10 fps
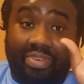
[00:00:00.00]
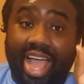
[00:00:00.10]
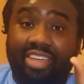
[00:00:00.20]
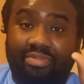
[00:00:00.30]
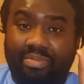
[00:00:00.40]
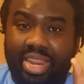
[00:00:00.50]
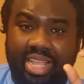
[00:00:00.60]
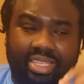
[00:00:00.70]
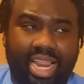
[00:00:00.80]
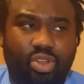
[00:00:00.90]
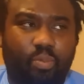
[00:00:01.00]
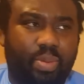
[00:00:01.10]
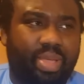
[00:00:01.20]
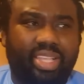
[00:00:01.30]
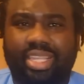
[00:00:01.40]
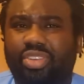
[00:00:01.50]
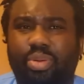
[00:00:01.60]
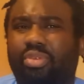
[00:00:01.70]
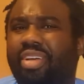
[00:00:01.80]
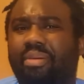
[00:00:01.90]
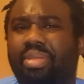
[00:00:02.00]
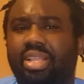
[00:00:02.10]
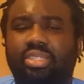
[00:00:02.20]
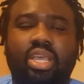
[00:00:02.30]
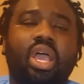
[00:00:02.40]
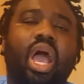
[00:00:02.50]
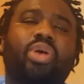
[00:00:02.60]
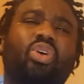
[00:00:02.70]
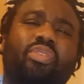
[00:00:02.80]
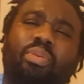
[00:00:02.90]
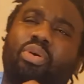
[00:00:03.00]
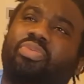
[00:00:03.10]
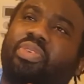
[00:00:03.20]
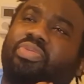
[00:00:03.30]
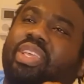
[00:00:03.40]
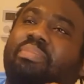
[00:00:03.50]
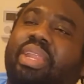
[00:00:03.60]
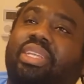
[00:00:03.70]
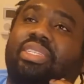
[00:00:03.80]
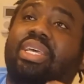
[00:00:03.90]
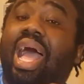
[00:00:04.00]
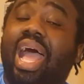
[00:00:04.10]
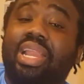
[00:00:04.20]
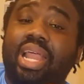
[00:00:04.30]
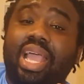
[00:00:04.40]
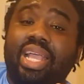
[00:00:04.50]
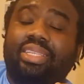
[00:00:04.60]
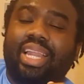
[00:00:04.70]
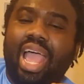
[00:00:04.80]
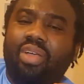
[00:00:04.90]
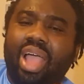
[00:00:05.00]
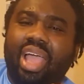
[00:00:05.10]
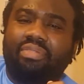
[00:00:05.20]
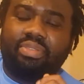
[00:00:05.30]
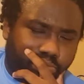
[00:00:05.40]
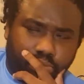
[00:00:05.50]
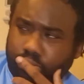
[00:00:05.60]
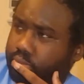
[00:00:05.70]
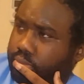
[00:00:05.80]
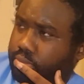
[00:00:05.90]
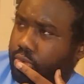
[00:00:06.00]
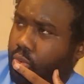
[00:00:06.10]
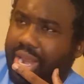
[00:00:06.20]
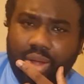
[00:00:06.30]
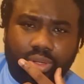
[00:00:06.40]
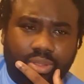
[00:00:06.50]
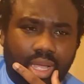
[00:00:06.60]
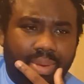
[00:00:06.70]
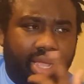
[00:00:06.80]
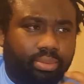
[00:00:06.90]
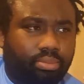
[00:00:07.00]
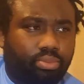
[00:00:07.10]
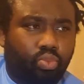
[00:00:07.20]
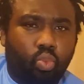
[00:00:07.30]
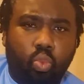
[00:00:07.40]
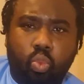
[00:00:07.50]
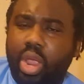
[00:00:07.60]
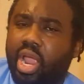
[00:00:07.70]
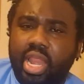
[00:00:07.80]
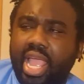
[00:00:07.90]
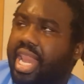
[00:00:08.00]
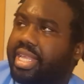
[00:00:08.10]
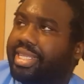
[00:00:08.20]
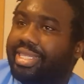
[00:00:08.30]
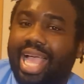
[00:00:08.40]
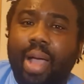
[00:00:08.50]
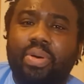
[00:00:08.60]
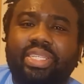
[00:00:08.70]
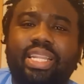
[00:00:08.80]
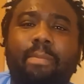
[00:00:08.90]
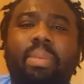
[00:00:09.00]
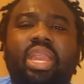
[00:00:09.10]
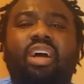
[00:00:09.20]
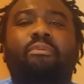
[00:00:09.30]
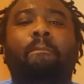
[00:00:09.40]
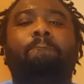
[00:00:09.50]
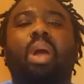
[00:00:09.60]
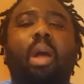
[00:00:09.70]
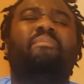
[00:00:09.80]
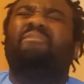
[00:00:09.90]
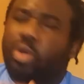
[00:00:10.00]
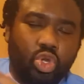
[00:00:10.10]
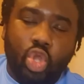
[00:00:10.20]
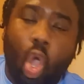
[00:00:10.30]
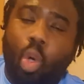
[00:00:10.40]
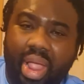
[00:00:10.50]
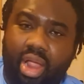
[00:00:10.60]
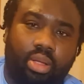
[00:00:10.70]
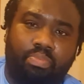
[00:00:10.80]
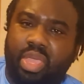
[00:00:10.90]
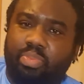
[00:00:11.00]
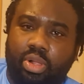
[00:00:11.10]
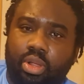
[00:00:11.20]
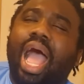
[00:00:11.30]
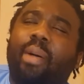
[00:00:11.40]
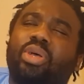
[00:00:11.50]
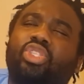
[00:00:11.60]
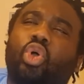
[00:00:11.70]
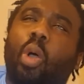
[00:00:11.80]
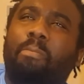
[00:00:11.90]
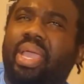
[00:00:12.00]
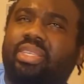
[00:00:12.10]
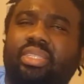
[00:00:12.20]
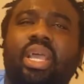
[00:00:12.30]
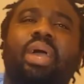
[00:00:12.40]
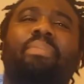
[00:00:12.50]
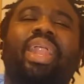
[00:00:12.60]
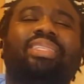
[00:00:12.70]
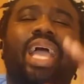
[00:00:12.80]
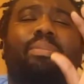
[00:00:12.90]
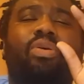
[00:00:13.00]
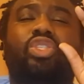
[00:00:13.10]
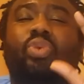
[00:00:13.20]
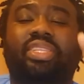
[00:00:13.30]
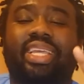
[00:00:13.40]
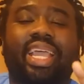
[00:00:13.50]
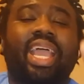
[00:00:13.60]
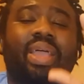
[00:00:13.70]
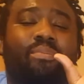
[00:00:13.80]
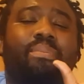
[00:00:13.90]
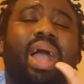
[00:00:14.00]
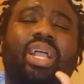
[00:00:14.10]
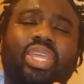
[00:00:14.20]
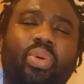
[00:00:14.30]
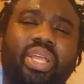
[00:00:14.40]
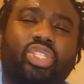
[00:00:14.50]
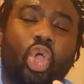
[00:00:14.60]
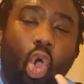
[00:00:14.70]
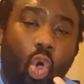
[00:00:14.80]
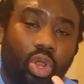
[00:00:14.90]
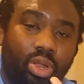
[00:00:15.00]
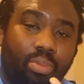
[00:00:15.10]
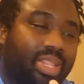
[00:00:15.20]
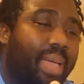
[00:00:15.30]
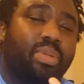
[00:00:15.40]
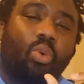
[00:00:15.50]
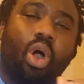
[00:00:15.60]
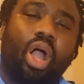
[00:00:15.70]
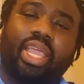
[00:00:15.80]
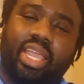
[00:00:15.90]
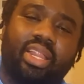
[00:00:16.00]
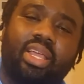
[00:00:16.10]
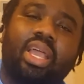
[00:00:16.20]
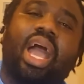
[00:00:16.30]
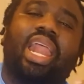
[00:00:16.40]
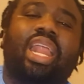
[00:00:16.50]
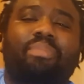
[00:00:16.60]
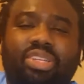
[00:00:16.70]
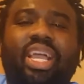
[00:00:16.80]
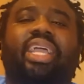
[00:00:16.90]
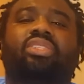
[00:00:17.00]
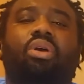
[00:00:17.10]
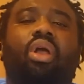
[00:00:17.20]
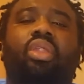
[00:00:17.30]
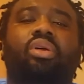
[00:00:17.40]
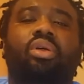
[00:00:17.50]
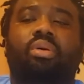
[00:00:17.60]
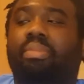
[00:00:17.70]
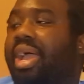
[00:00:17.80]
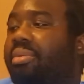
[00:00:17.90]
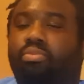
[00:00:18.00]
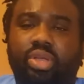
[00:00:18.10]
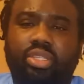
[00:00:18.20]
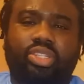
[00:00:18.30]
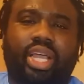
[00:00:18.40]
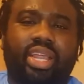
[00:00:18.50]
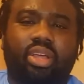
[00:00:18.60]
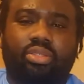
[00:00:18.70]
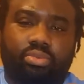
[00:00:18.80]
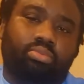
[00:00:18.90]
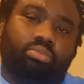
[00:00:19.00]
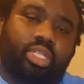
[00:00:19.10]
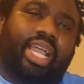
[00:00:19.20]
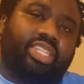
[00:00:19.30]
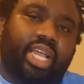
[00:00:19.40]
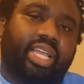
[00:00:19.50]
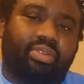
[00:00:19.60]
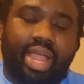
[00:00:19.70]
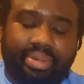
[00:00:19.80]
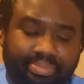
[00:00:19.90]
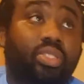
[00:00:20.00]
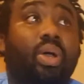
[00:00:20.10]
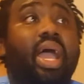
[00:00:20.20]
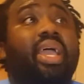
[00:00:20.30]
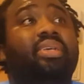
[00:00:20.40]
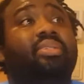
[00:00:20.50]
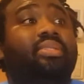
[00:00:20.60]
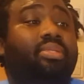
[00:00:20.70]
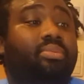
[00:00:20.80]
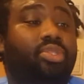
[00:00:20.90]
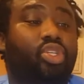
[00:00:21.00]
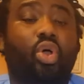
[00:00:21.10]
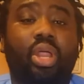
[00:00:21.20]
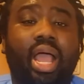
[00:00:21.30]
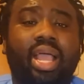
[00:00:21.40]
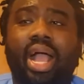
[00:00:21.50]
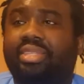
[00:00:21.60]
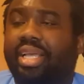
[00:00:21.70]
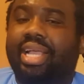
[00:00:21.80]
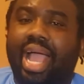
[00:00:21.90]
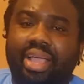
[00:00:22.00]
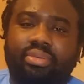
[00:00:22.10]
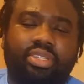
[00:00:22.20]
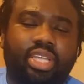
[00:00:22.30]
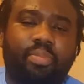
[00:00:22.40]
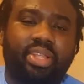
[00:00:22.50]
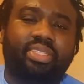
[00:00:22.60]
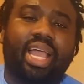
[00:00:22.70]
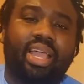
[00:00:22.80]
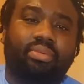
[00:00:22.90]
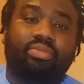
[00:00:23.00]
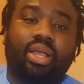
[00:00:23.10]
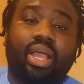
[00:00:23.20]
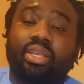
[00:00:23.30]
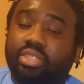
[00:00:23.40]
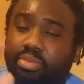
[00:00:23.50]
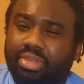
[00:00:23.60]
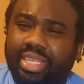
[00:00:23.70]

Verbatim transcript: 5 minutes. And I know people exaggerate about 5 minutes. I was walking for about 15 minutes. And it said I arrived. When I looked, I'm like, where the hell is this? I was in the middle of bump nowhere, people. I was so pissed. By the time I was sweating. Mark you, it's cold. But I've been walking and I had my jacket on. My winter jacket, not jacket, right? So I asked a guy, this Japanese guy, I said,